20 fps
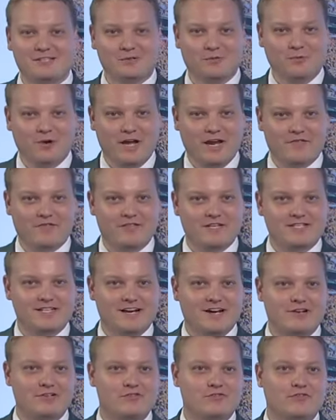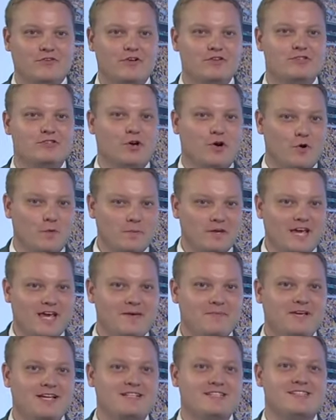away from the Tigers' first home
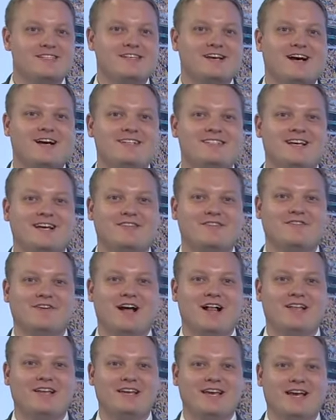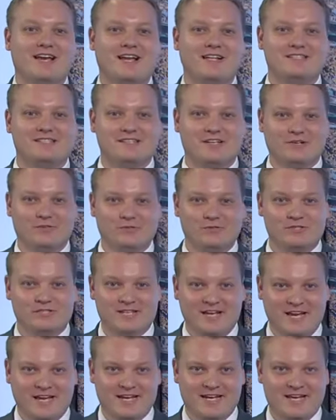game inside Death Valley against Nicholls
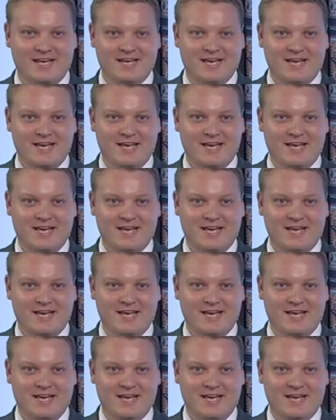State.